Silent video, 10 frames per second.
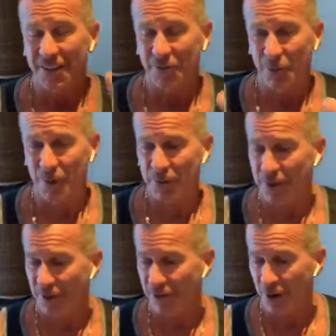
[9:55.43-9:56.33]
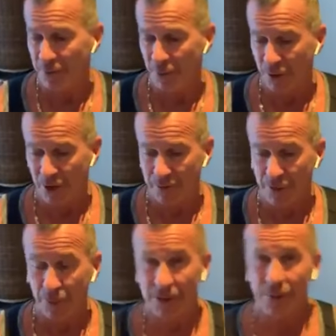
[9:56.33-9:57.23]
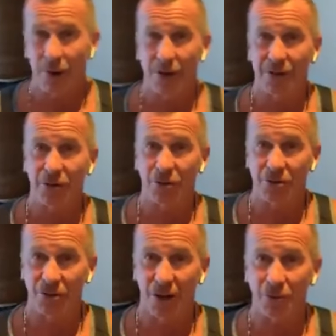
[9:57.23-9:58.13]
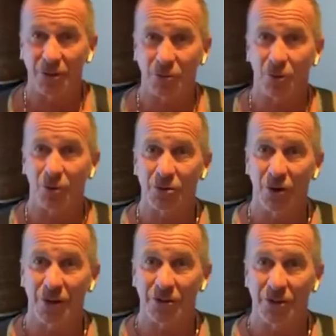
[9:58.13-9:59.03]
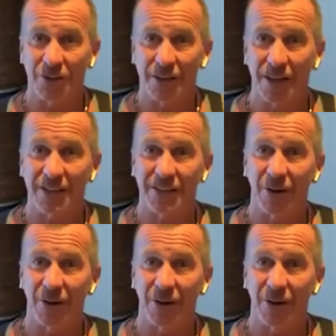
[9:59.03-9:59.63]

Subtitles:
Remember, you can live an optimal life completely by your design, which is what we're trying to do today.